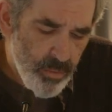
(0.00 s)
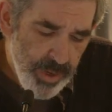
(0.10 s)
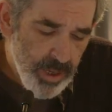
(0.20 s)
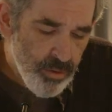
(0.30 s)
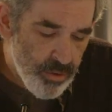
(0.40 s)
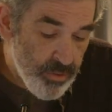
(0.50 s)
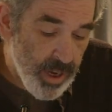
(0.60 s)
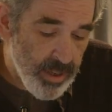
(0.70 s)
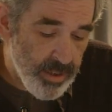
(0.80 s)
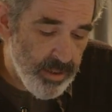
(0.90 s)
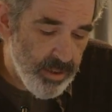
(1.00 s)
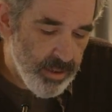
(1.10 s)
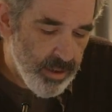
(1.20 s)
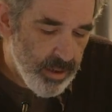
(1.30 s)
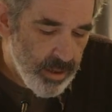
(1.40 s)
Real trust
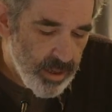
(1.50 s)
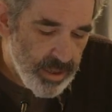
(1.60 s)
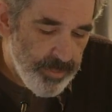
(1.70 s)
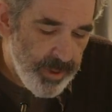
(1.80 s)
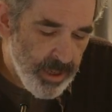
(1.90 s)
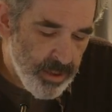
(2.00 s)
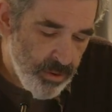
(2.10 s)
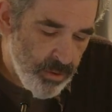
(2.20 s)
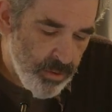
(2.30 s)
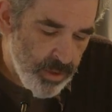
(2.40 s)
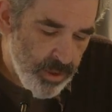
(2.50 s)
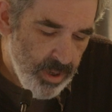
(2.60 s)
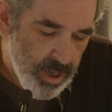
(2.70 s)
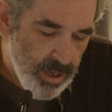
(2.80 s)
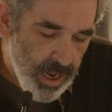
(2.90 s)
is being told
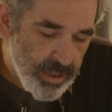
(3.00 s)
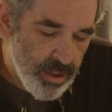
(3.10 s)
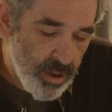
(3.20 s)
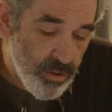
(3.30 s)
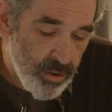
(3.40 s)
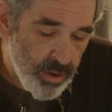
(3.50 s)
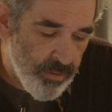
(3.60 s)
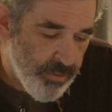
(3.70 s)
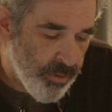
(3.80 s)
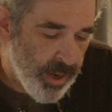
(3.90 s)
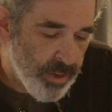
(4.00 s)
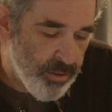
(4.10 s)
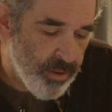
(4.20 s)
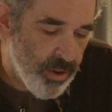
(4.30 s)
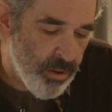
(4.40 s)
not to go looking for
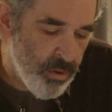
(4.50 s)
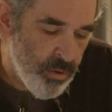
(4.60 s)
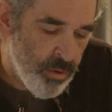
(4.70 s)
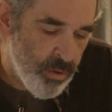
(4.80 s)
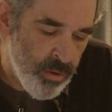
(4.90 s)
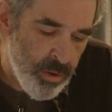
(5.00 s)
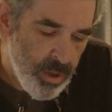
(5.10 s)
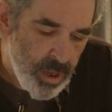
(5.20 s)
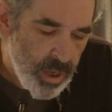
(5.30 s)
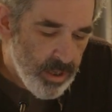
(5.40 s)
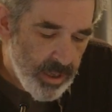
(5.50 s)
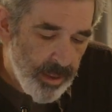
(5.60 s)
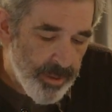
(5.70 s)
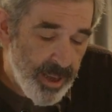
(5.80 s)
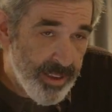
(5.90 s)
answers on Google,
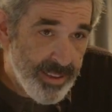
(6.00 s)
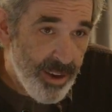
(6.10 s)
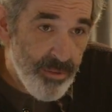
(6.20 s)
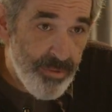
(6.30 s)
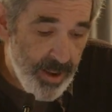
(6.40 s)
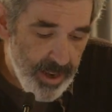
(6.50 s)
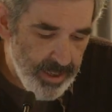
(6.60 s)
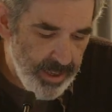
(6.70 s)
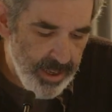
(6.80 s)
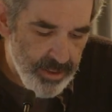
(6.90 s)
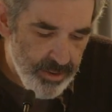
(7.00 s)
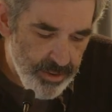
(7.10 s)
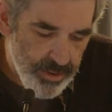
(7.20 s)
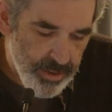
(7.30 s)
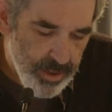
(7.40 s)
not because I will find the
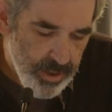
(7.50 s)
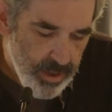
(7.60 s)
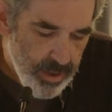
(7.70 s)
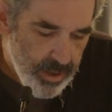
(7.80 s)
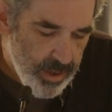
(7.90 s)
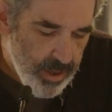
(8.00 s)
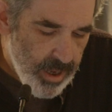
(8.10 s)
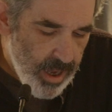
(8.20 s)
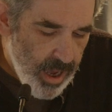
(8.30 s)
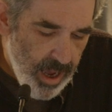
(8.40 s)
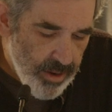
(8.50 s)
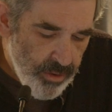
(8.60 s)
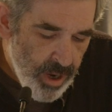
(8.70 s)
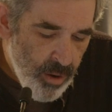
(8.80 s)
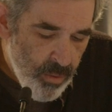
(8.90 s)
answers. I
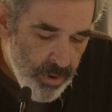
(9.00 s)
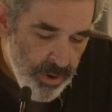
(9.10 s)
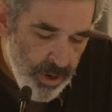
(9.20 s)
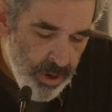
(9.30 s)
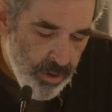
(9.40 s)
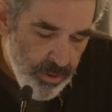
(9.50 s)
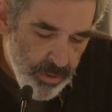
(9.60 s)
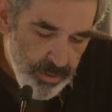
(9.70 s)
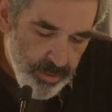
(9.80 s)
do not want to know,